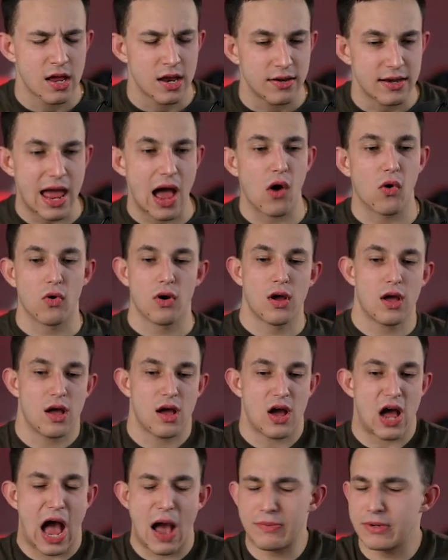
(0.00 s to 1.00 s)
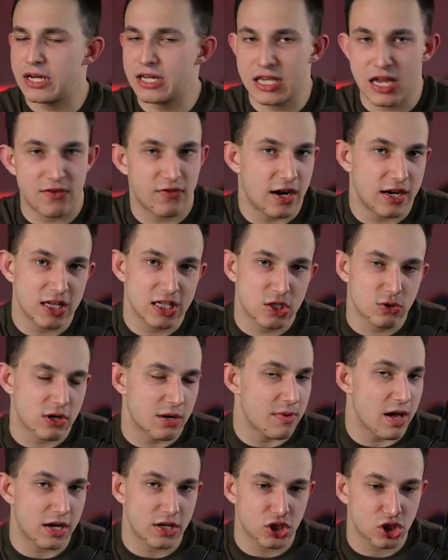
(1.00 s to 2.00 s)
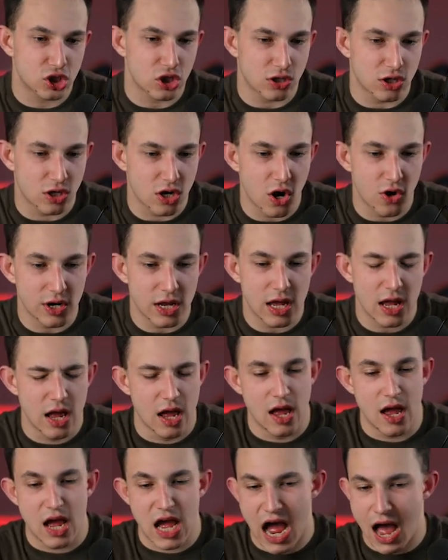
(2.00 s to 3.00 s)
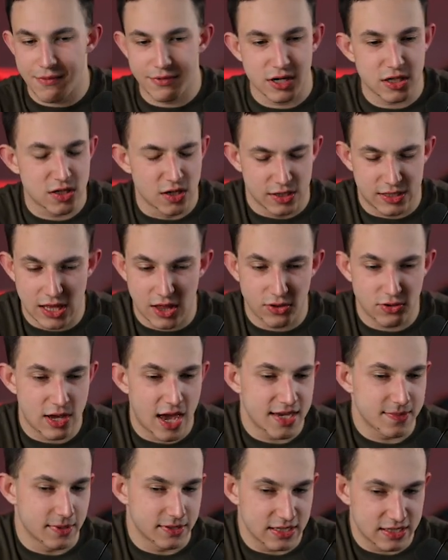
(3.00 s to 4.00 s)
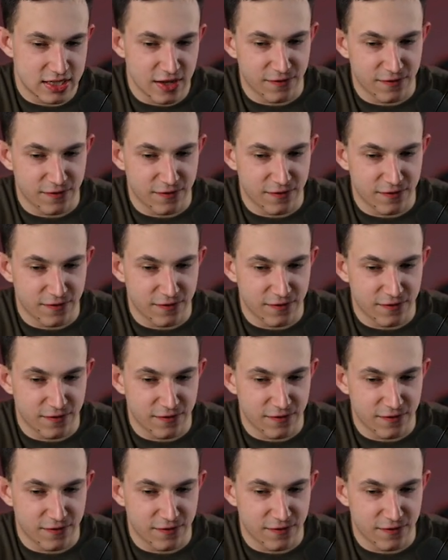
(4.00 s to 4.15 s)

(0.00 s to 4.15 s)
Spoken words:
Now, I'm going to get right into it. I'm not going to sugarcoat it. I'm going to start telling you guys about these